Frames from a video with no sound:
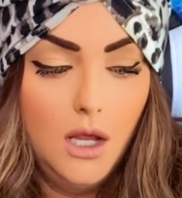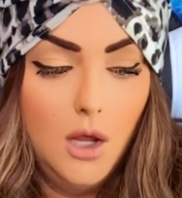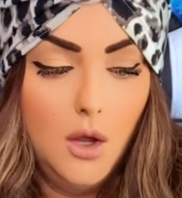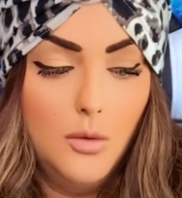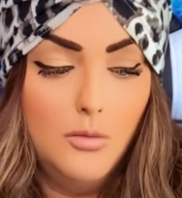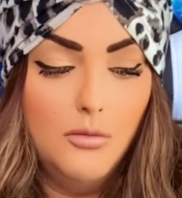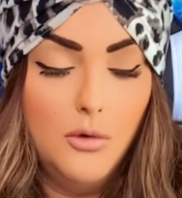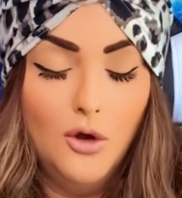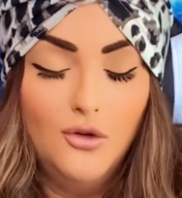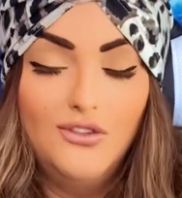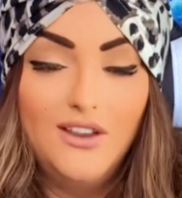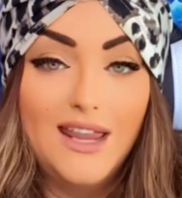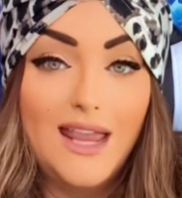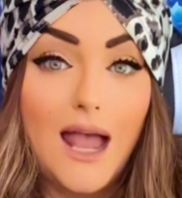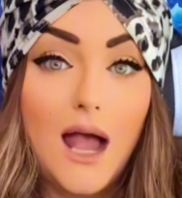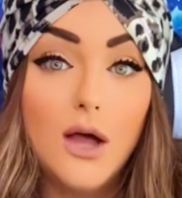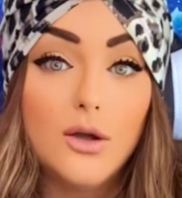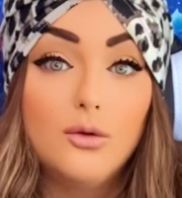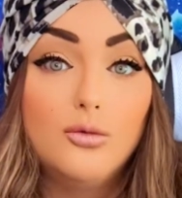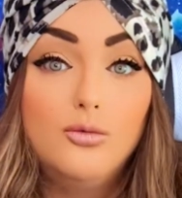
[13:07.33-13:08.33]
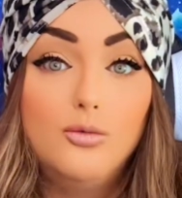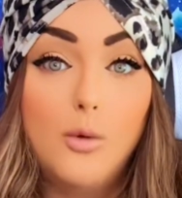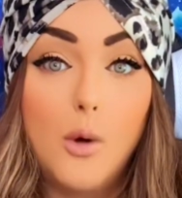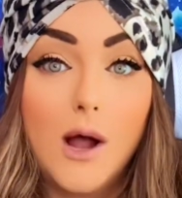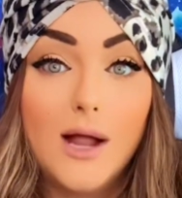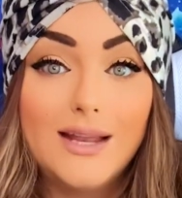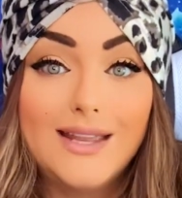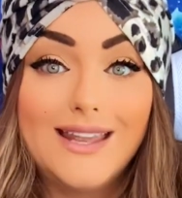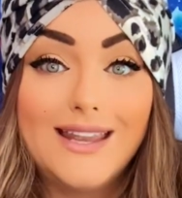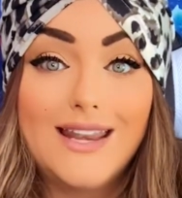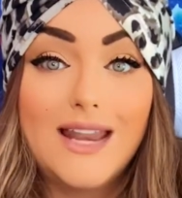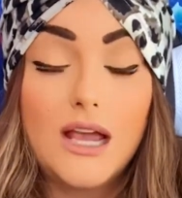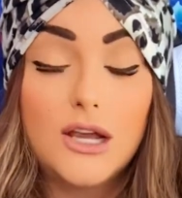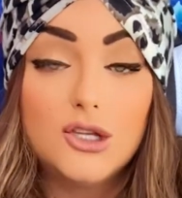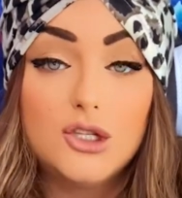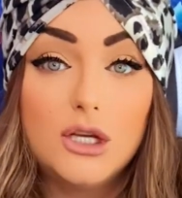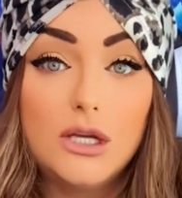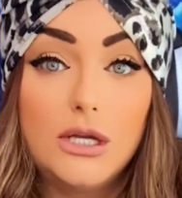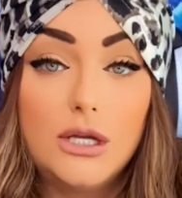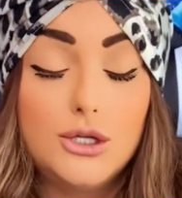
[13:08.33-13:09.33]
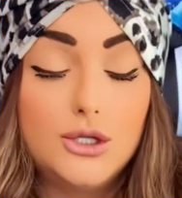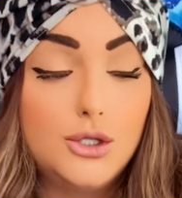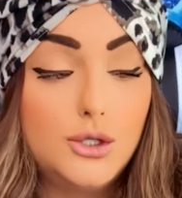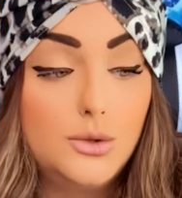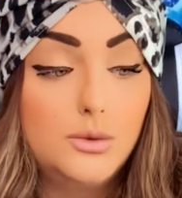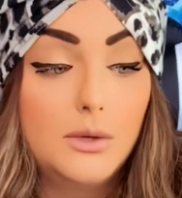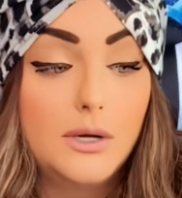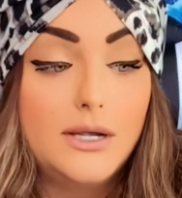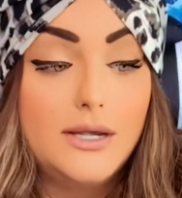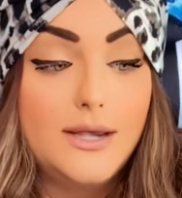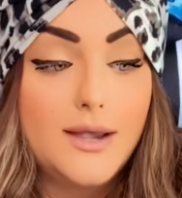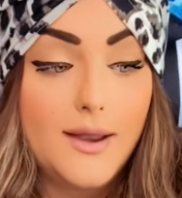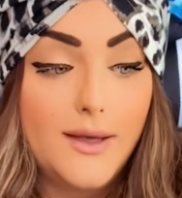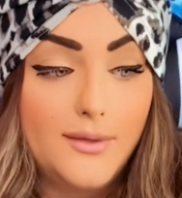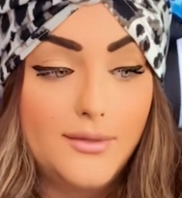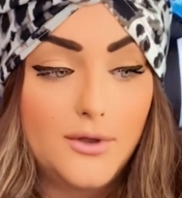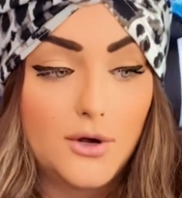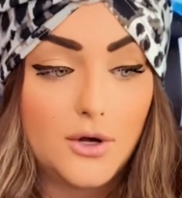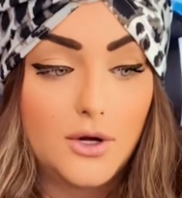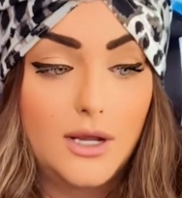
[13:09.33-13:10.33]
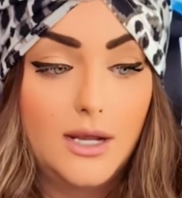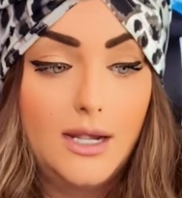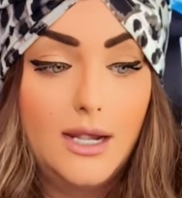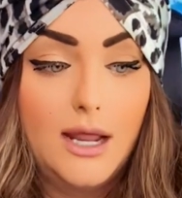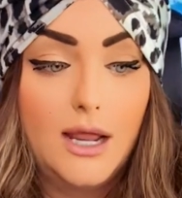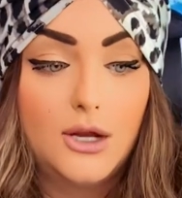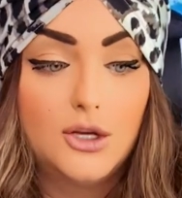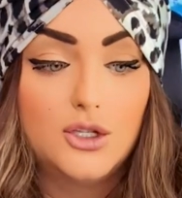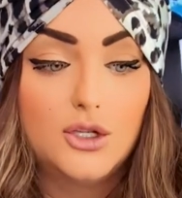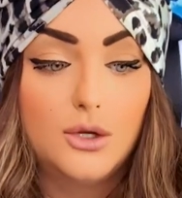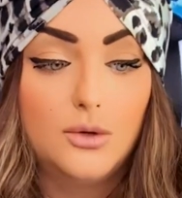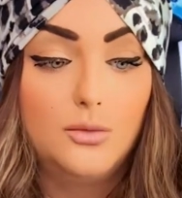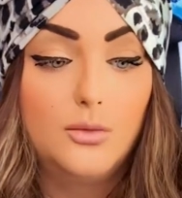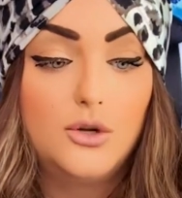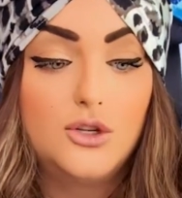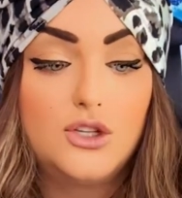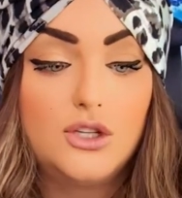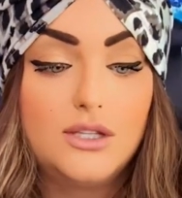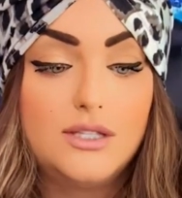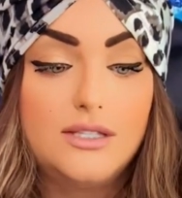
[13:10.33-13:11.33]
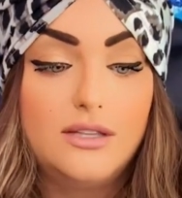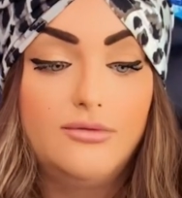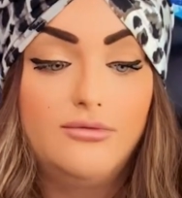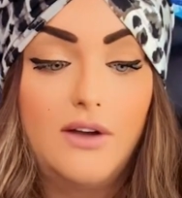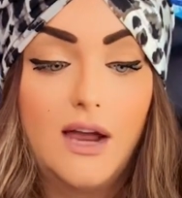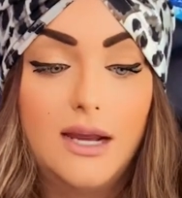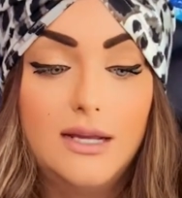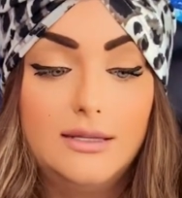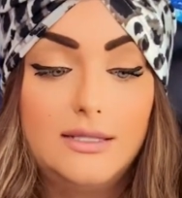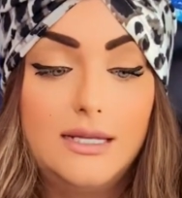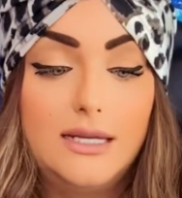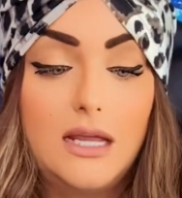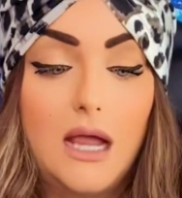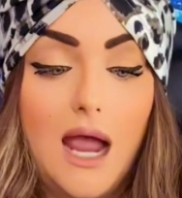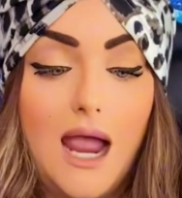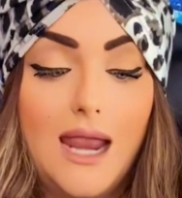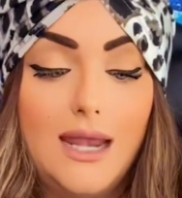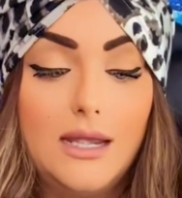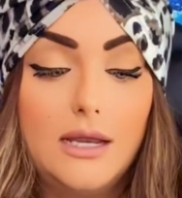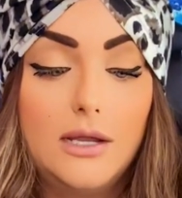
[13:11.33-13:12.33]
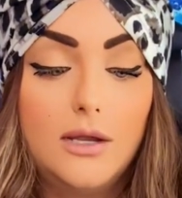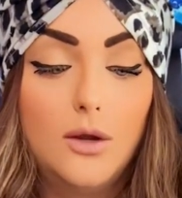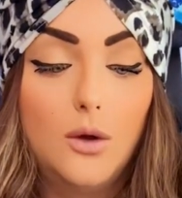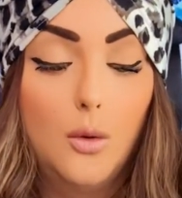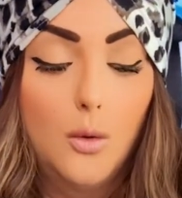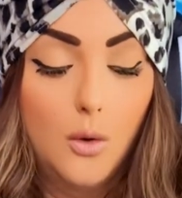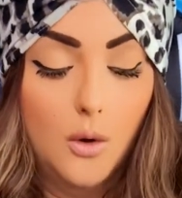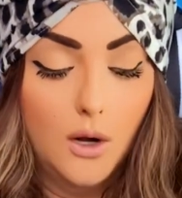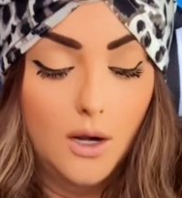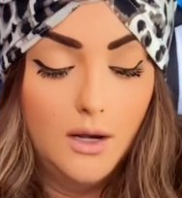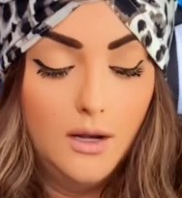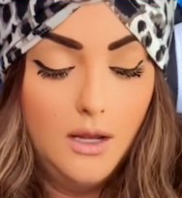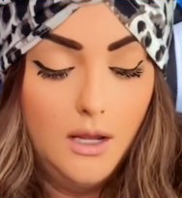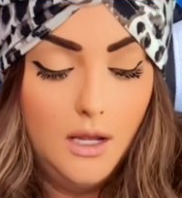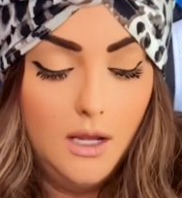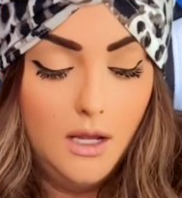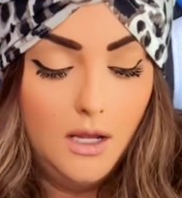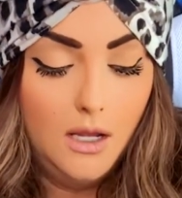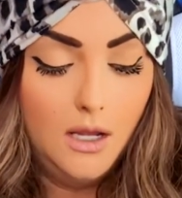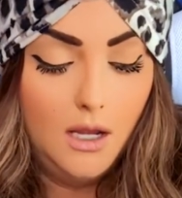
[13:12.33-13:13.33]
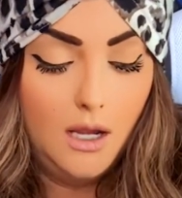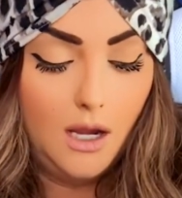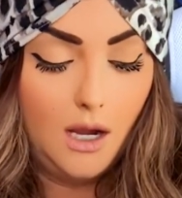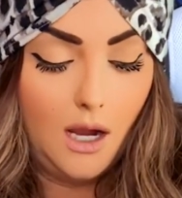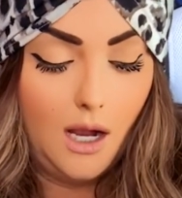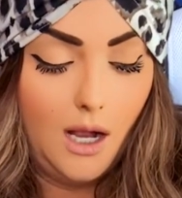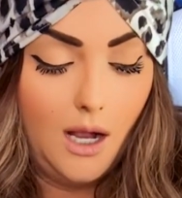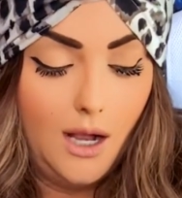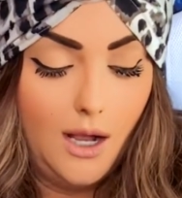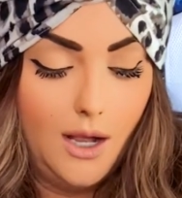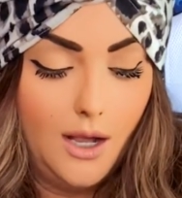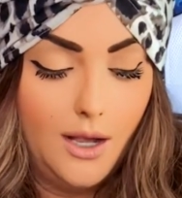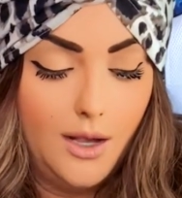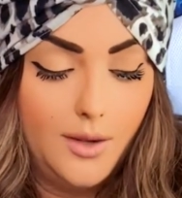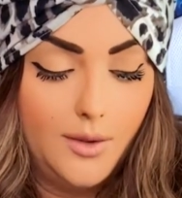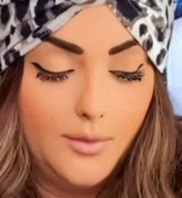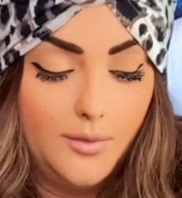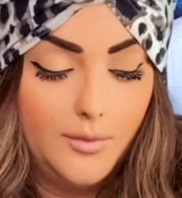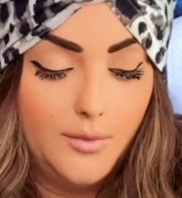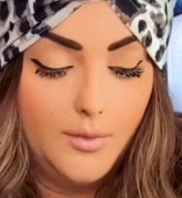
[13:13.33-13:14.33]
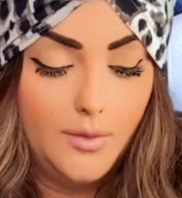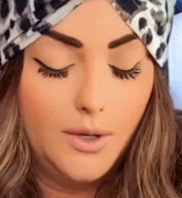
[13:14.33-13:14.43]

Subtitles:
moving out of one connection into another connection, which is divinely guided. Or tell